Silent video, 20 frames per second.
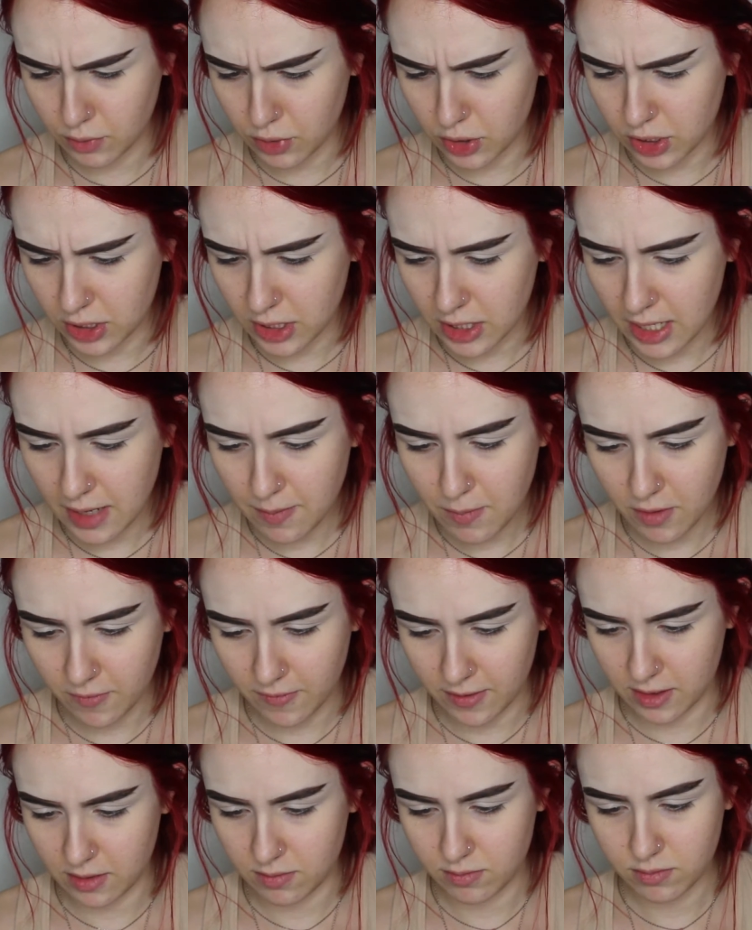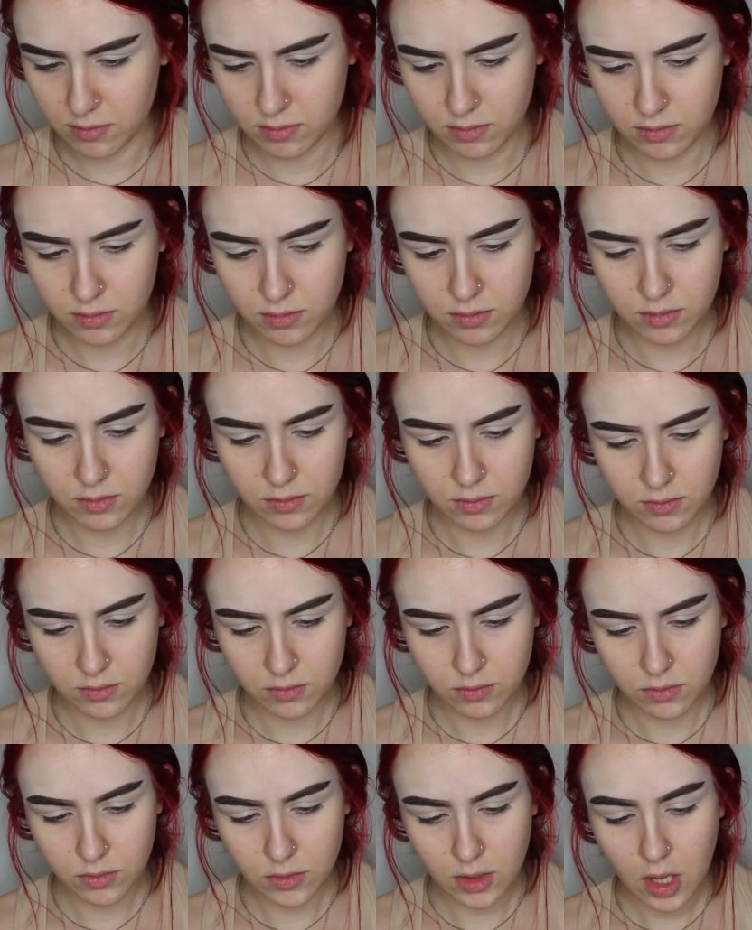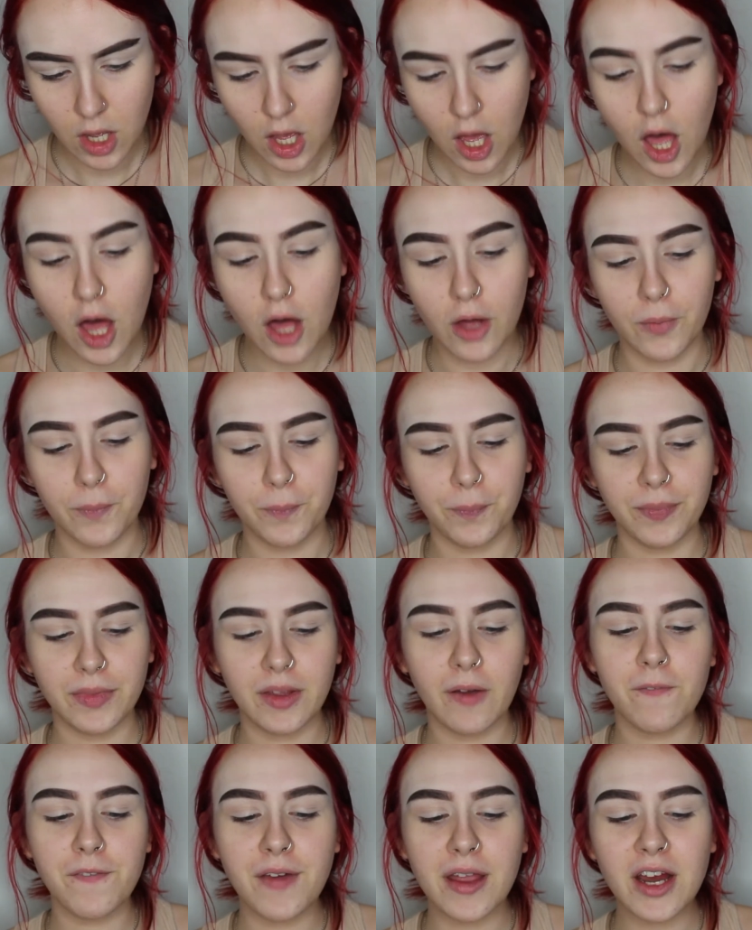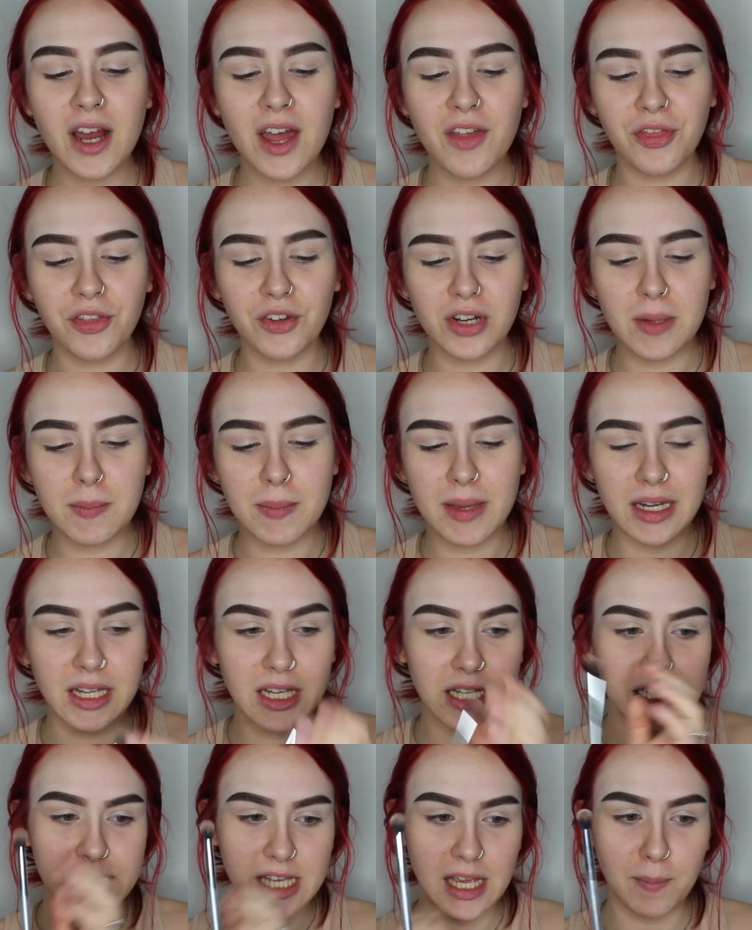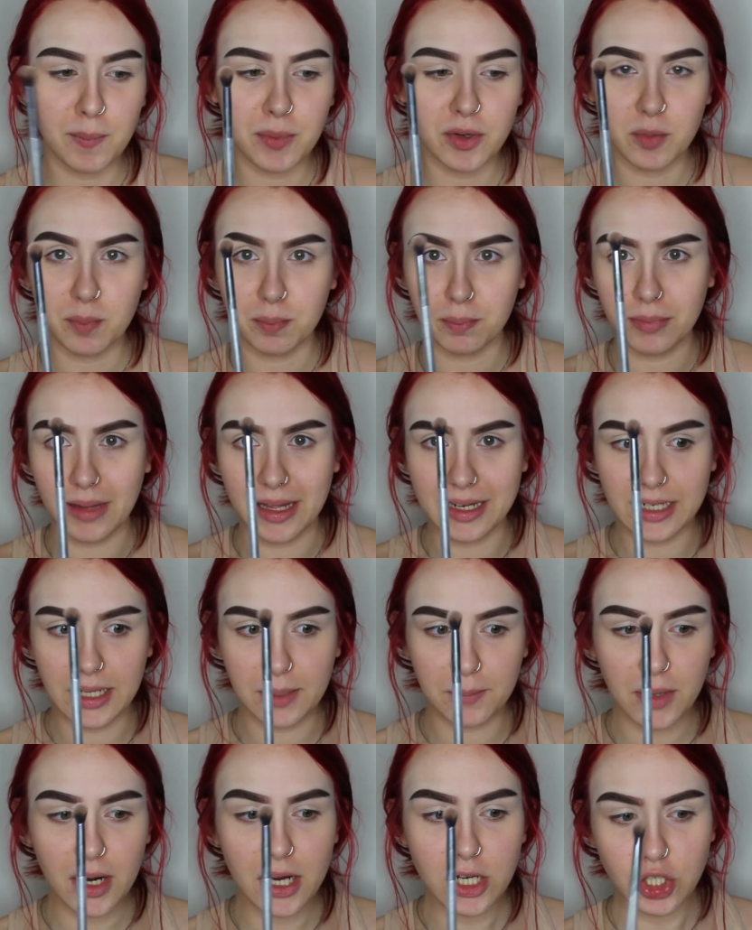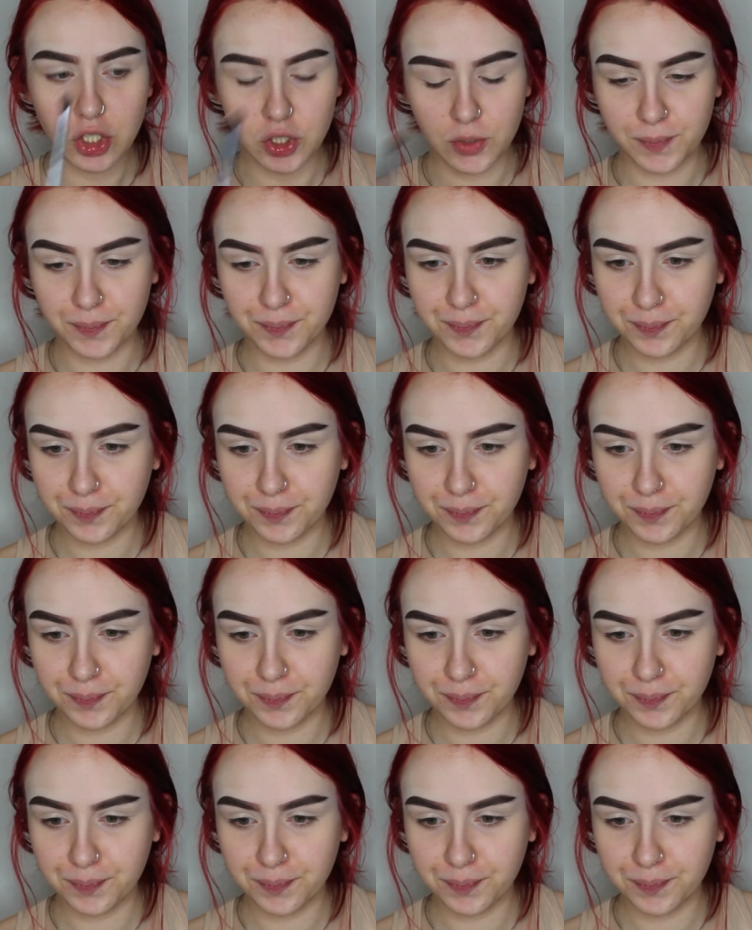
where's the name of it? Oh, Farrah 3 Mini Tapered Blending Brush.